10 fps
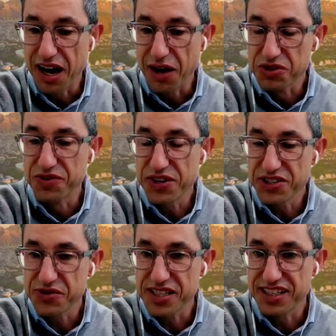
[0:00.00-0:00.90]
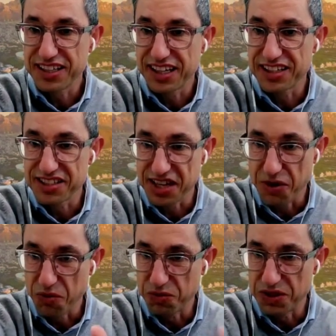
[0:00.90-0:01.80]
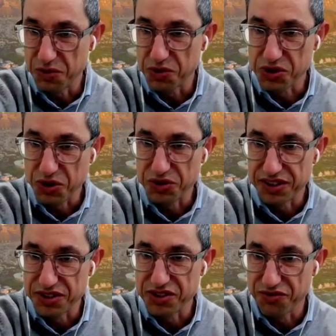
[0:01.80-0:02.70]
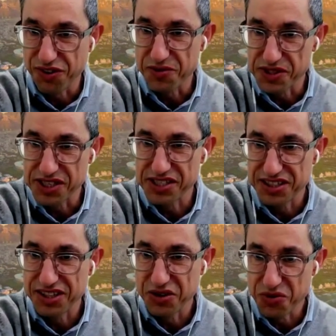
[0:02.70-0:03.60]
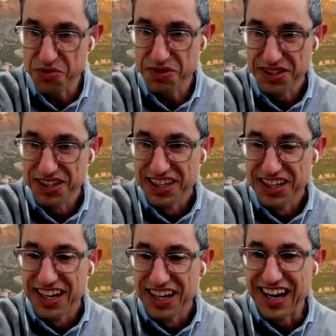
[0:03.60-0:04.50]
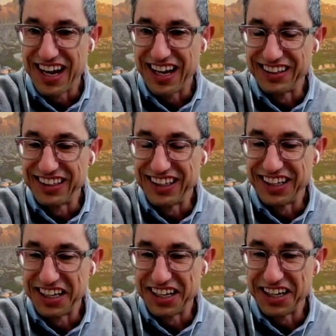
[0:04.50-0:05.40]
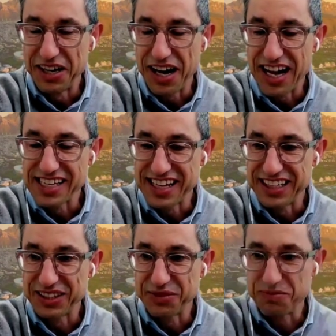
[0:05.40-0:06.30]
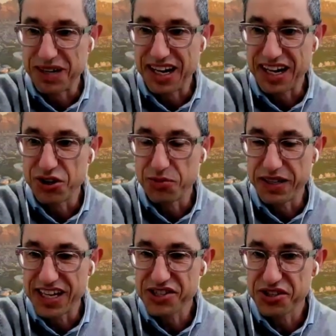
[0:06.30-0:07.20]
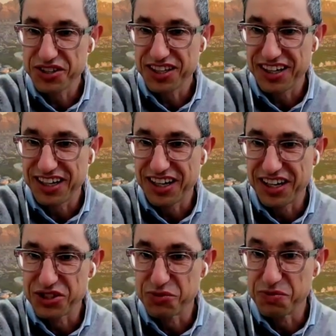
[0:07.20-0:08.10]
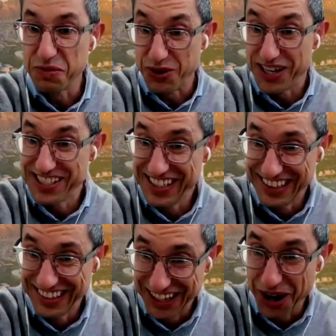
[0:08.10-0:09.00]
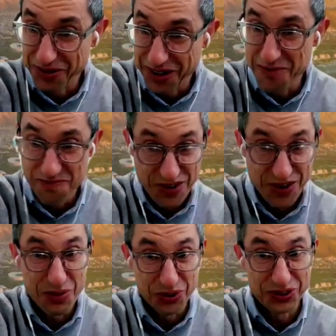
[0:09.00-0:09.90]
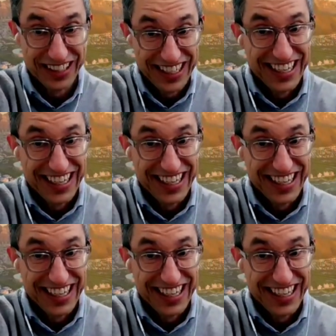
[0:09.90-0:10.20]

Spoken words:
was very interested at that time. It was called the Young Pharmacist Group, and I sent my nomination to be president. I'm very bold,